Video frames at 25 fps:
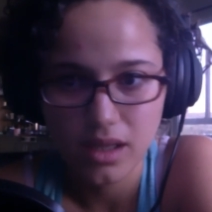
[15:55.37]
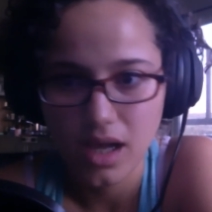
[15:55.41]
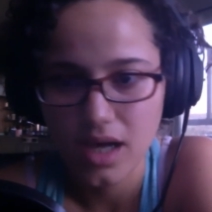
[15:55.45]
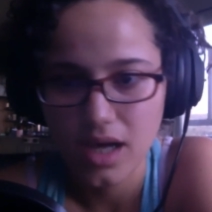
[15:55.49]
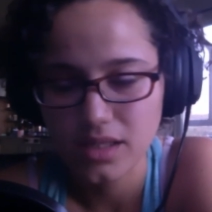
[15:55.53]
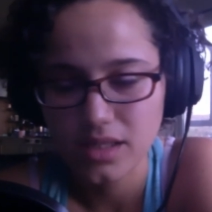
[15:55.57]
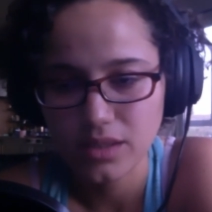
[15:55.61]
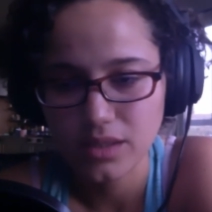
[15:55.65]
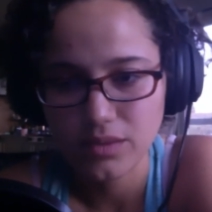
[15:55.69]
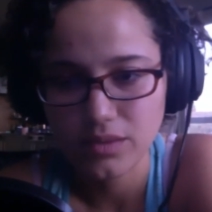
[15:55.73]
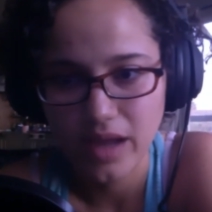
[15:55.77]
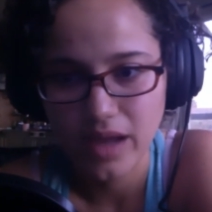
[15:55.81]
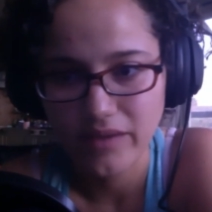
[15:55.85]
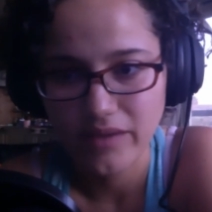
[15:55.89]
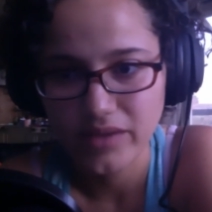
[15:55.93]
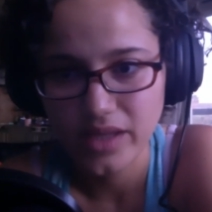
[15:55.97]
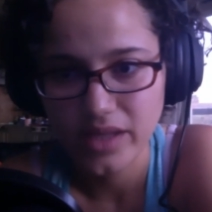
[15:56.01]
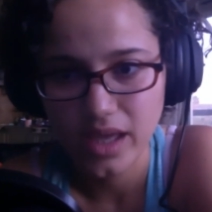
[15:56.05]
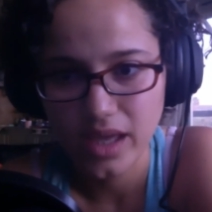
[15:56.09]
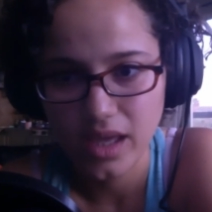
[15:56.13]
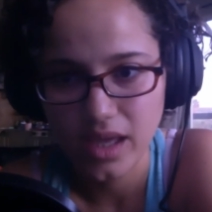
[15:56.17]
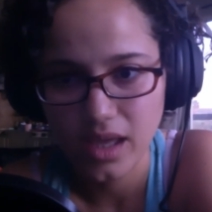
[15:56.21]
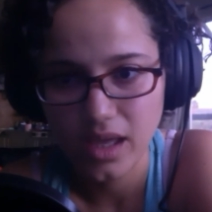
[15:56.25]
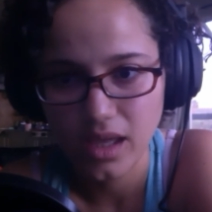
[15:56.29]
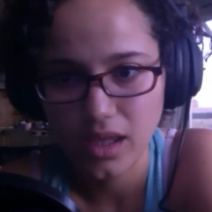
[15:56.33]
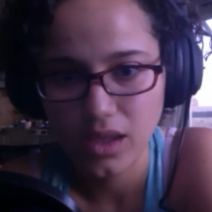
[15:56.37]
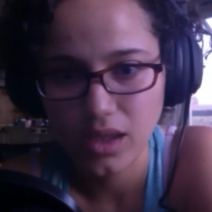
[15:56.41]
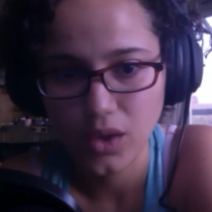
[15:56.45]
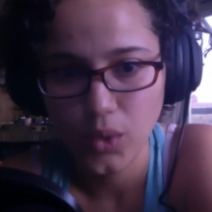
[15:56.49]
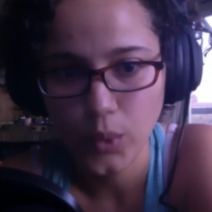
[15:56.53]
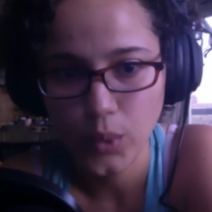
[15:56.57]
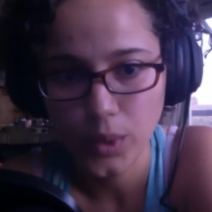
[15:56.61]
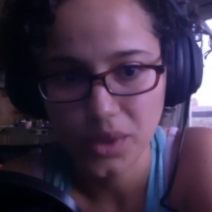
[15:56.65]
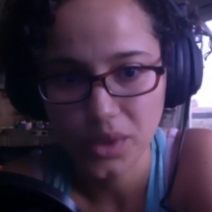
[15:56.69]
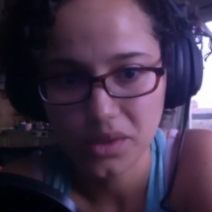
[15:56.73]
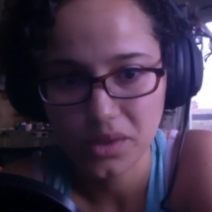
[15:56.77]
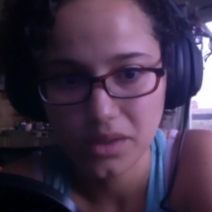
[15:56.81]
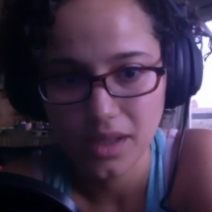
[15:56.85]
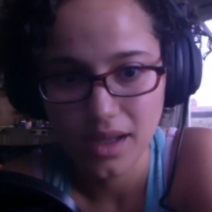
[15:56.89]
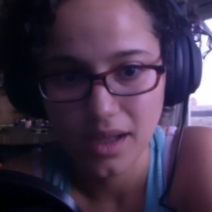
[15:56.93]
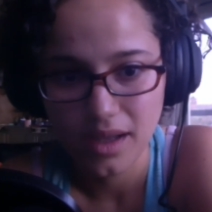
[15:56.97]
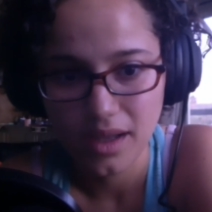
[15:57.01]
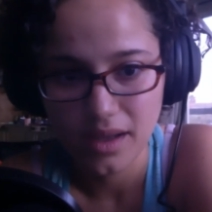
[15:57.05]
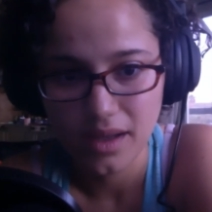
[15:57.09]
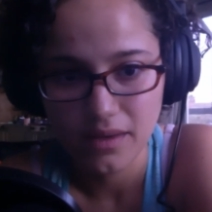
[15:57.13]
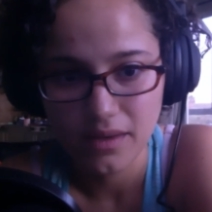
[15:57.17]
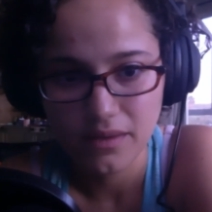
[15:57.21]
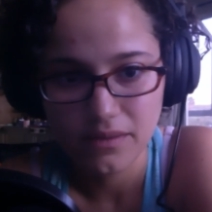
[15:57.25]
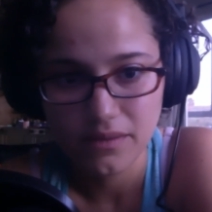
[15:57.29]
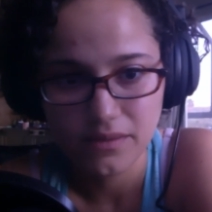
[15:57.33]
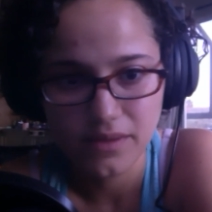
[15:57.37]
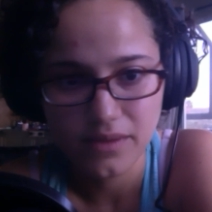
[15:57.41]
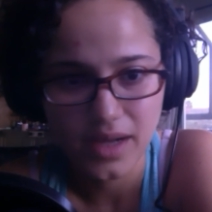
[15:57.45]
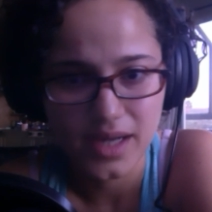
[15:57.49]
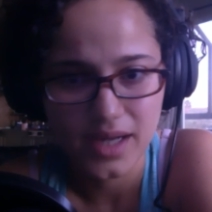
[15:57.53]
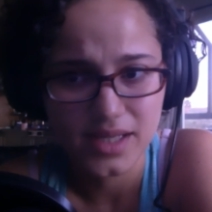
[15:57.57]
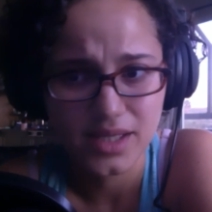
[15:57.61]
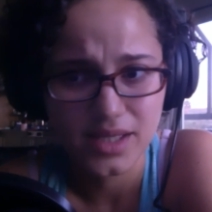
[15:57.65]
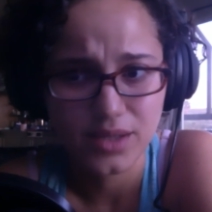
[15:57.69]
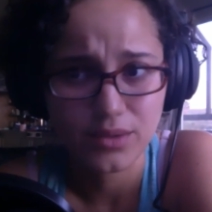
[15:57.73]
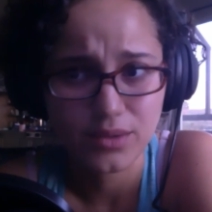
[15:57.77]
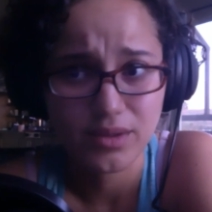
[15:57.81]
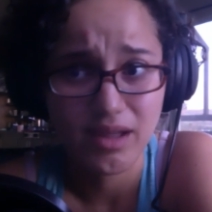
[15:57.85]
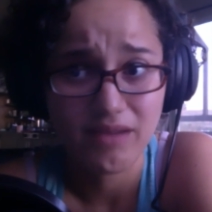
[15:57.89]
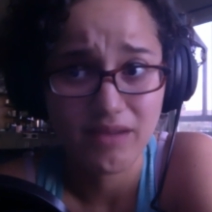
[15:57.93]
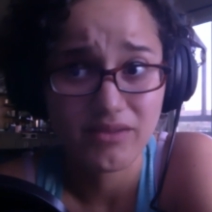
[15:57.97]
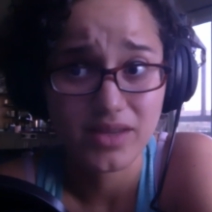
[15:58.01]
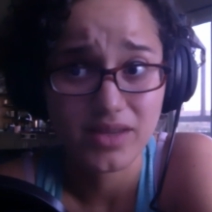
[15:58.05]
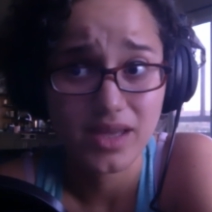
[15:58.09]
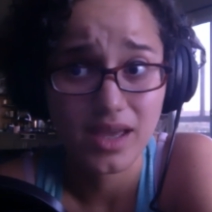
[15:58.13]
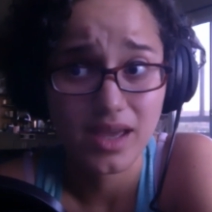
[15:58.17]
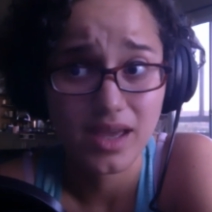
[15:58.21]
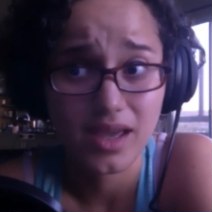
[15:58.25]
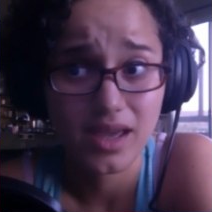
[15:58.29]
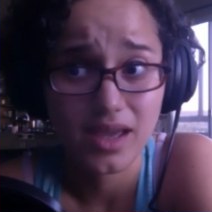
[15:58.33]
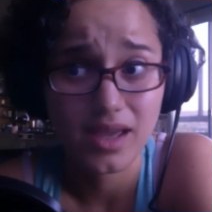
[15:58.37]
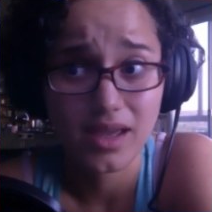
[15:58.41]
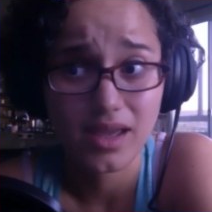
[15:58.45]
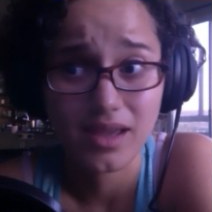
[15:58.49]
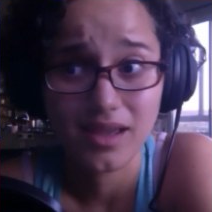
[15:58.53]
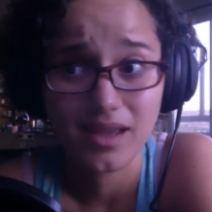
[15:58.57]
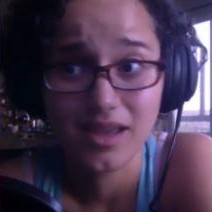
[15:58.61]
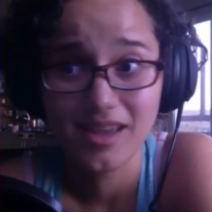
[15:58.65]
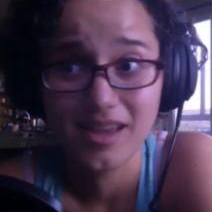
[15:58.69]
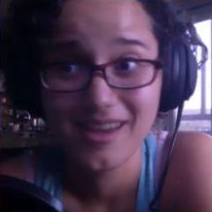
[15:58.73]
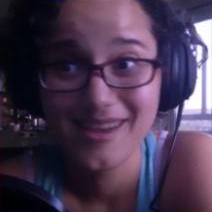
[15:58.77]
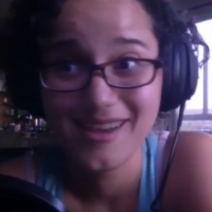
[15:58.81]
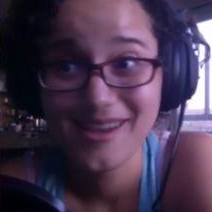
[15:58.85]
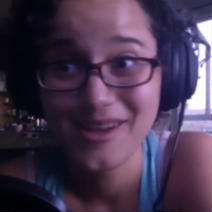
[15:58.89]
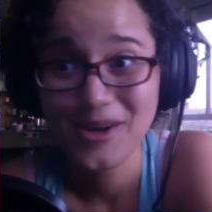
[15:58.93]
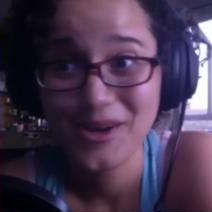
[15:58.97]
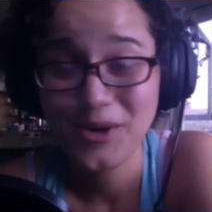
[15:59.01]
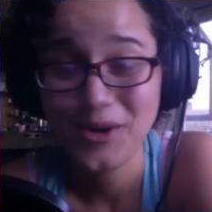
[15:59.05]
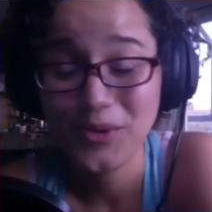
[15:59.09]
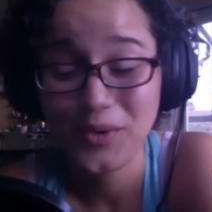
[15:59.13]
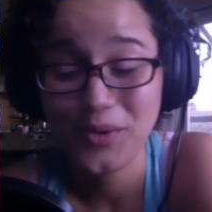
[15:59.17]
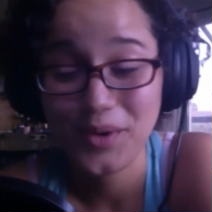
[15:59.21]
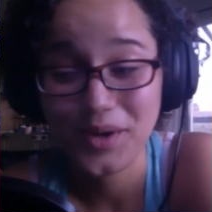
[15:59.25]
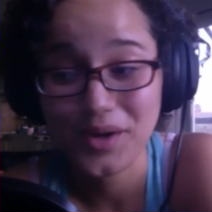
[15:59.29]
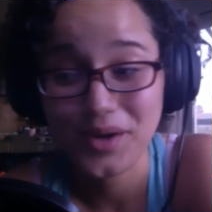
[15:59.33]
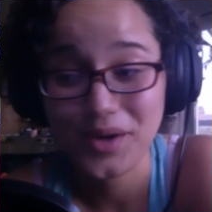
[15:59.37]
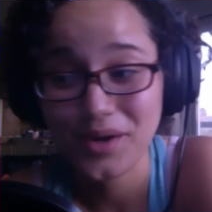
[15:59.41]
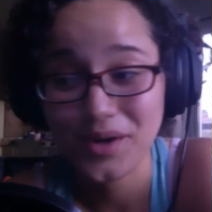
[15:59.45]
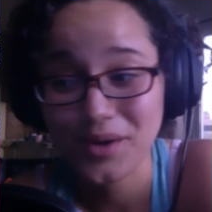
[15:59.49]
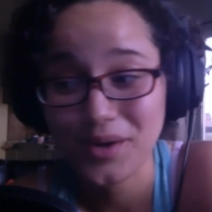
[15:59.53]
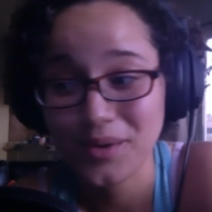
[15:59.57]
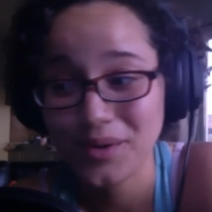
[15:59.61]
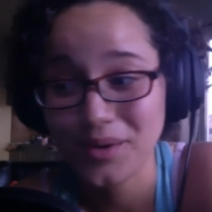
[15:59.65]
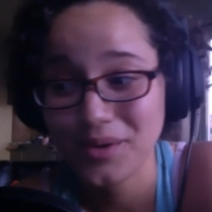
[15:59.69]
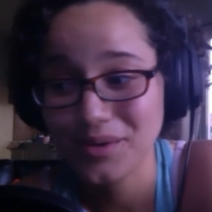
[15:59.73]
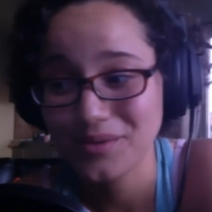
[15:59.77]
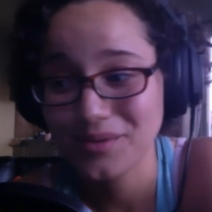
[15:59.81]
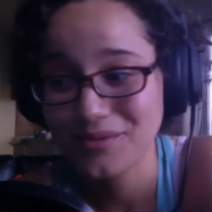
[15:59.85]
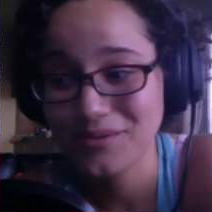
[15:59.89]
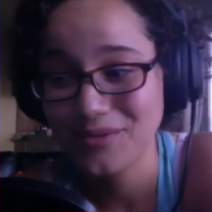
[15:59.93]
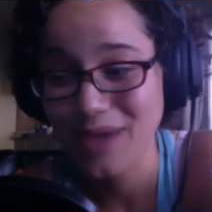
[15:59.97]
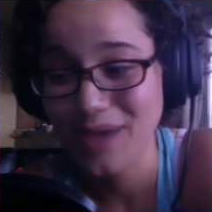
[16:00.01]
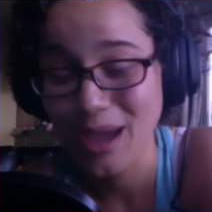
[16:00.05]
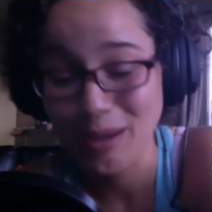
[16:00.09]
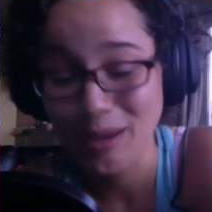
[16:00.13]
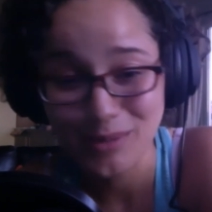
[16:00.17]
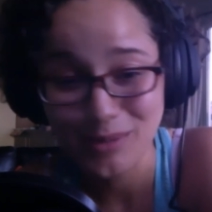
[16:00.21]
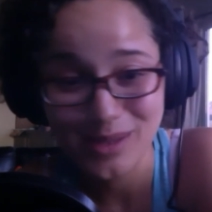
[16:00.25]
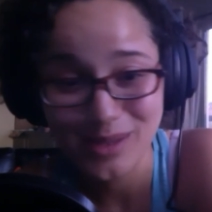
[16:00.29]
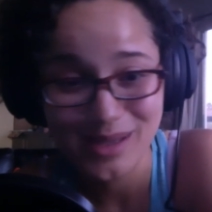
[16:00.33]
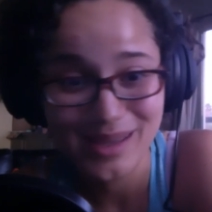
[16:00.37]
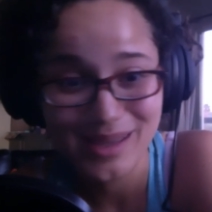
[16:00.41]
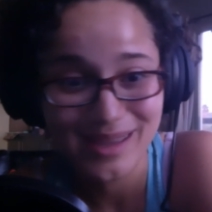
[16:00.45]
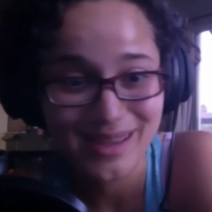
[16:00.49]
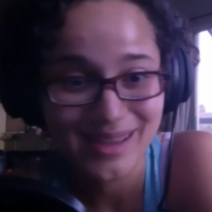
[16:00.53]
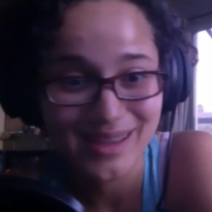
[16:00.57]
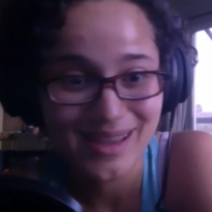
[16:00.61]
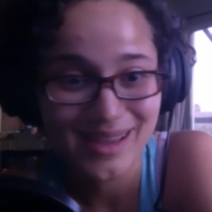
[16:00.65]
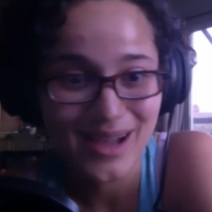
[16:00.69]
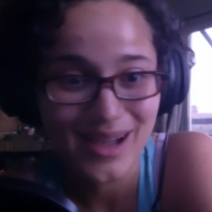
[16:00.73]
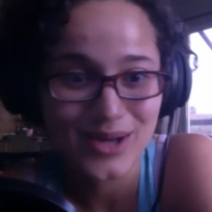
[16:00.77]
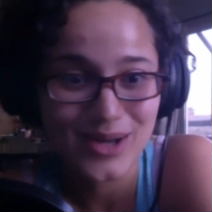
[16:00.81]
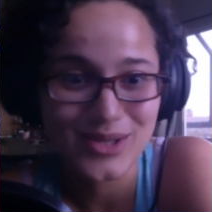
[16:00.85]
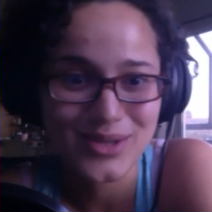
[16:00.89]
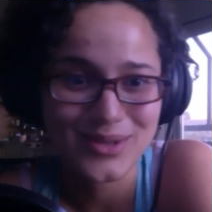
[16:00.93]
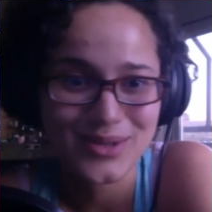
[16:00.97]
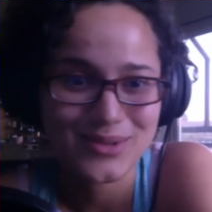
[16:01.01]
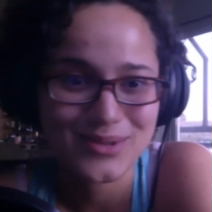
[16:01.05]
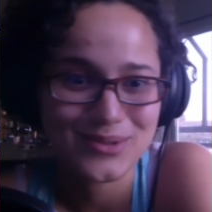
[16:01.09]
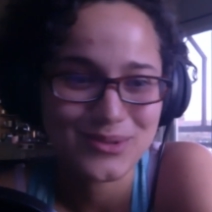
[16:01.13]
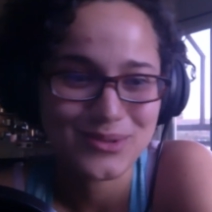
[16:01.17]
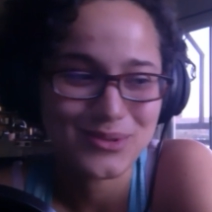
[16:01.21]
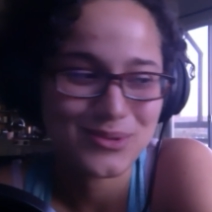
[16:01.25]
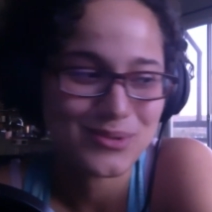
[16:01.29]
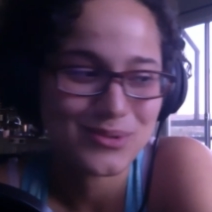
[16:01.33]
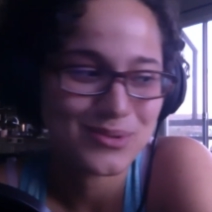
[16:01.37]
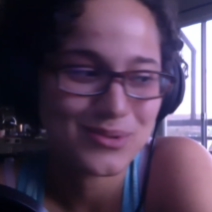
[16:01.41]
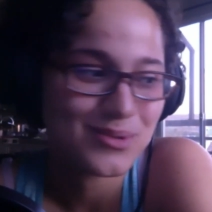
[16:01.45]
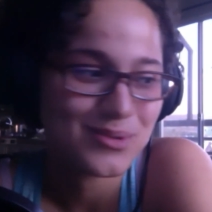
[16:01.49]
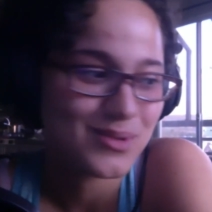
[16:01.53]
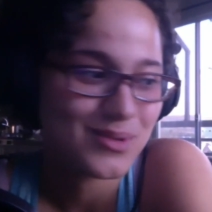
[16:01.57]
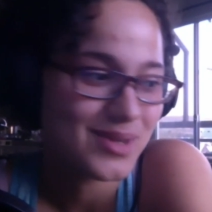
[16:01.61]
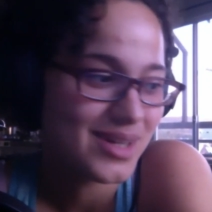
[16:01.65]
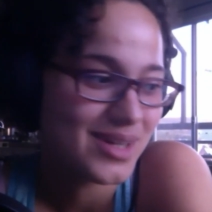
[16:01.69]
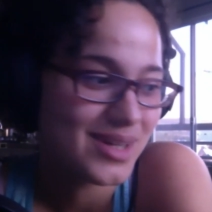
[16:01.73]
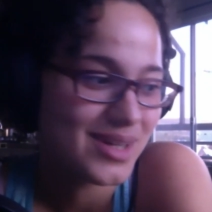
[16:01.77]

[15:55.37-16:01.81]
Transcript: How do you navigate queer love? How do you navigate queer family? How do you